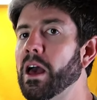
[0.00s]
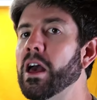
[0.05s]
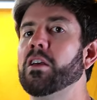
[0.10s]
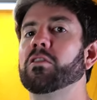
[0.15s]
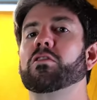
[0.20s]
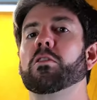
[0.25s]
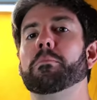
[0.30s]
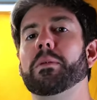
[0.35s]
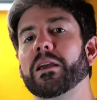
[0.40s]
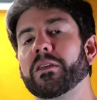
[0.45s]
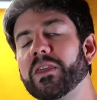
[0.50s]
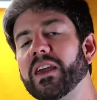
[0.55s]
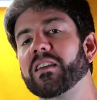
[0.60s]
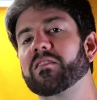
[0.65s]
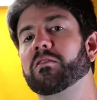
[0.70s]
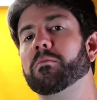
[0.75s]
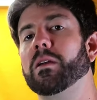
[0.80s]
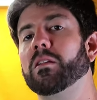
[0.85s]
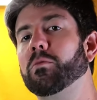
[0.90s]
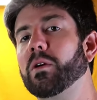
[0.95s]
So big thanks
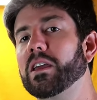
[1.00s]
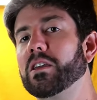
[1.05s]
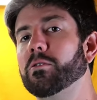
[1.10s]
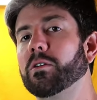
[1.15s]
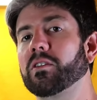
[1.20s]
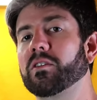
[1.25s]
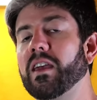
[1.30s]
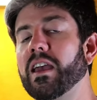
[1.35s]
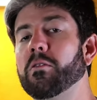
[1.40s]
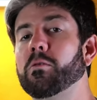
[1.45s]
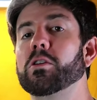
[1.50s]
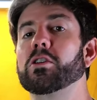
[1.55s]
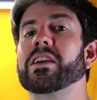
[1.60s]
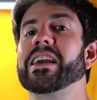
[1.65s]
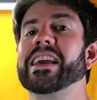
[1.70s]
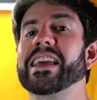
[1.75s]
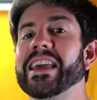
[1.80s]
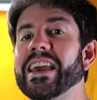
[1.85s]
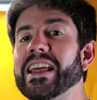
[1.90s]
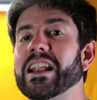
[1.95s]
to Midway USA, where you
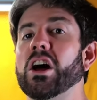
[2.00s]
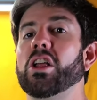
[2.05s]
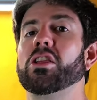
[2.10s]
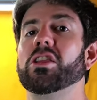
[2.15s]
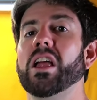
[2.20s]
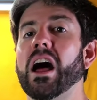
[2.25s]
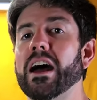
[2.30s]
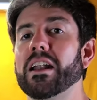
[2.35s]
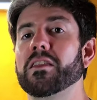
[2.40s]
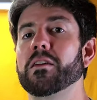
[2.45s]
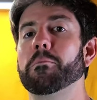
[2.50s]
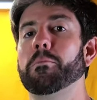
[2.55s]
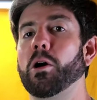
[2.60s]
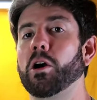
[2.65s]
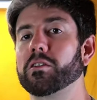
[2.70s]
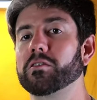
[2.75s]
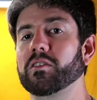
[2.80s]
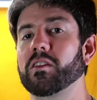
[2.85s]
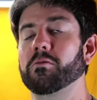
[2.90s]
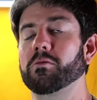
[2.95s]
can get a lot of the
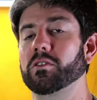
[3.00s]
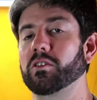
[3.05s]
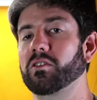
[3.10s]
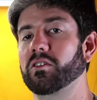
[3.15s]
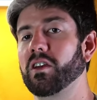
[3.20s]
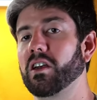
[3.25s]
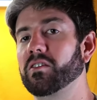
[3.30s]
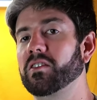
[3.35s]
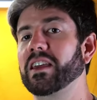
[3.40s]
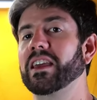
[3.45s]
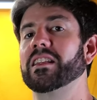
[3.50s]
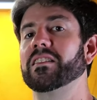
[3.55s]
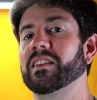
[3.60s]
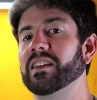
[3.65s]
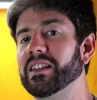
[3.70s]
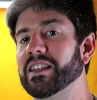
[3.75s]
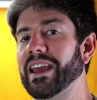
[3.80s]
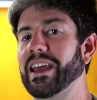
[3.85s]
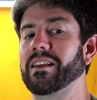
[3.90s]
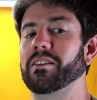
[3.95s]
parts that we're discussing in
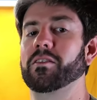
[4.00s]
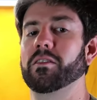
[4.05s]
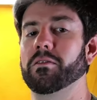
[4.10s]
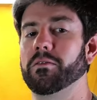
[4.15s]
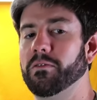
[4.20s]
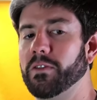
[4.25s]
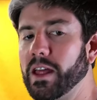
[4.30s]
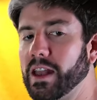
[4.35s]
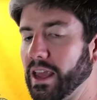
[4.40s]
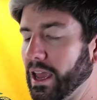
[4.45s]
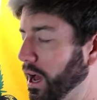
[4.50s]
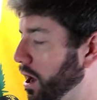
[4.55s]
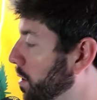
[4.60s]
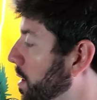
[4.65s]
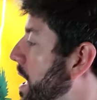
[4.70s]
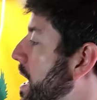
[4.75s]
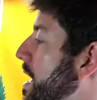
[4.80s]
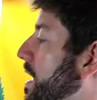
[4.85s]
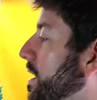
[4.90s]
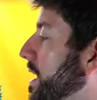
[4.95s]
today's video.
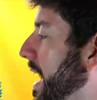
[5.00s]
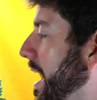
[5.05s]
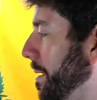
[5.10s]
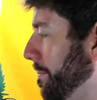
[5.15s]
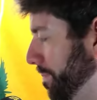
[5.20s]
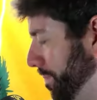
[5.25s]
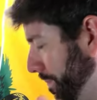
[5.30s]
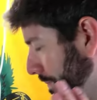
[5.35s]
Now,